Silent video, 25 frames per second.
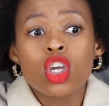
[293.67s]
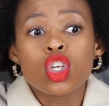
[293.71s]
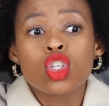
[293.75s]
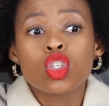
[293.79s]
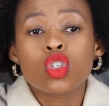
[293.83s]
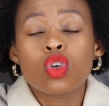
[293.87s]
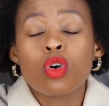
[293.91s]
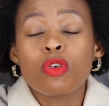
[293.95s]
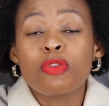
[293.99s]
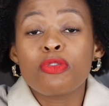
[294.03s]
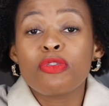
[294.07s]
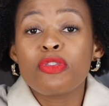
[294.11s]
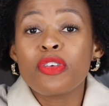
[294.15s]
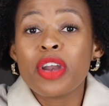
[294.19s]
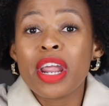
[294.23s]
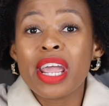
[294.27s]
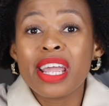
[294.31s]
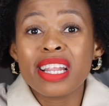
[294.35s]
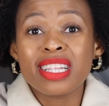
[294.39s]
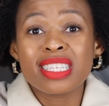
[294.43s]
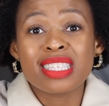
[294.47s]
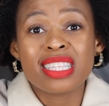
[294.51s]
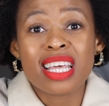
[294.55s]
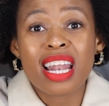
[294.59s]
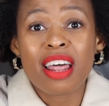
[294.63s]
So
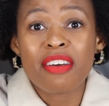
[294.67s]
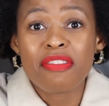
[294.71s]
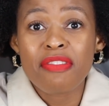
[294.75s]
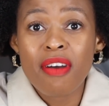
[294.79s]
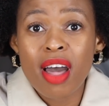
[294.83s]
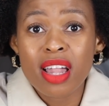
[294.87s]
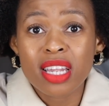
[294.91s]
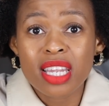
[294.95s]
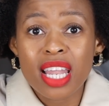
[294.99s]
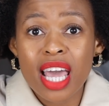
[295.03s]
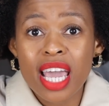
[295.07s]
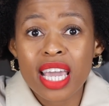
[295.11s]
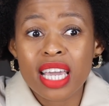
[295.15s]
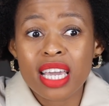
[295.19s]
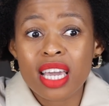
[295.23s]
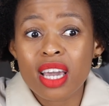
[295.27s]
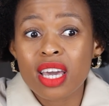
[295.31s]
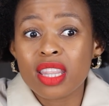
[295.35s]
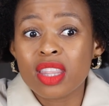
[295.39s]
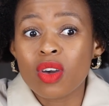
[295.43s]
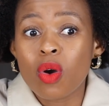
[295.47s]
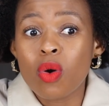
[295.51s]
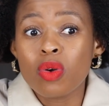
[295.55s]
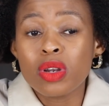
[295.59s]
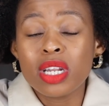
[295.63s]
friends that I felt
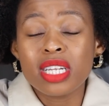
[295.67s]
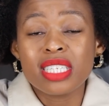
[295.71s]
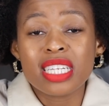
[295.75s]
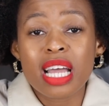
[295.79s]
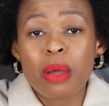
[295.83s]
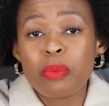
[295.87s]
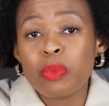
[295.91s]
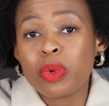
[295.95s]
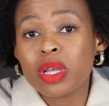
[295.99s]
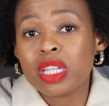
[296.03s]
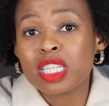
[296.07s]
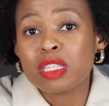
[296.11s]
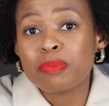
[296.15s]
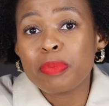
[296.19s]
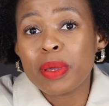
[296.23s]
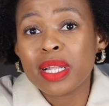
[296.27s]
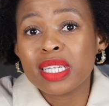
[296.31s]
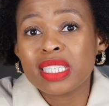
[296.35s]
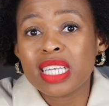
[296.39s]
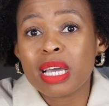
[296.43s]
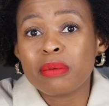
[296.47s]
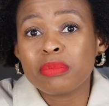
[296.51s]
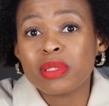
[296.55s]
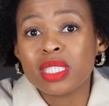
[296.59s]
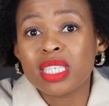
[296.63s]
like the only time we can
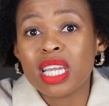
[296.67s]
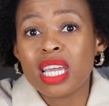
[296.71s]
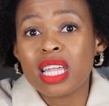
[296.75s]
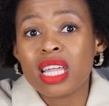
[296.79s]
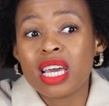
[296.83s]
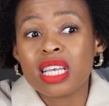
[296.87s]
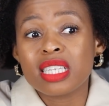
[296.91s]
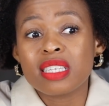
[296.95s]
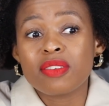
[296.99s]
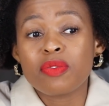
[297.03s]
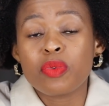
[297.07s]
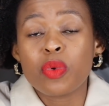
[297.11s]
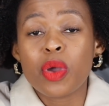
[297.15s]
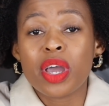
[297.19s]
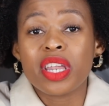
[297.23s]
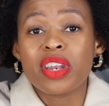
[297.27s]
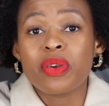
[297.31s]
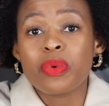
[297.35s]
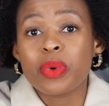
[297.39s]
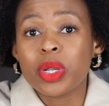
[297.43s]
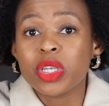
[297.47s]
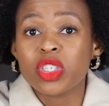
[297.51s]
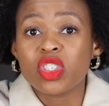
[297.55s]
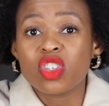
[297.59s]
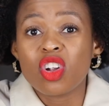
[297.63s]
spend time together is if we're at
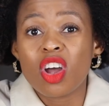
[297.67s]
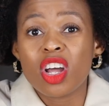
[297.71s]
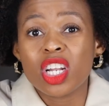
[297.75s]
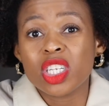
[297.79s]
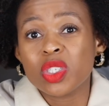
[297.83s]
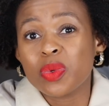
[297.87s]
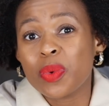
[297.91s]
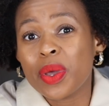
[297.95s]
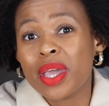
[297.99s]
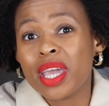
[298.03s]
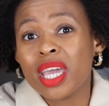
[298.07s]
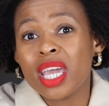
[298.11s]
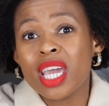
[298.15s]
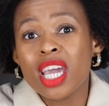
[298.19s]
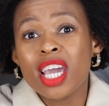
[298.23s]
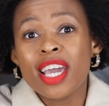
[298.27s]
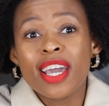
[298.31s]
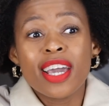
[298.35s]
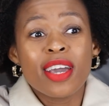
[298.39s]
a restaurant where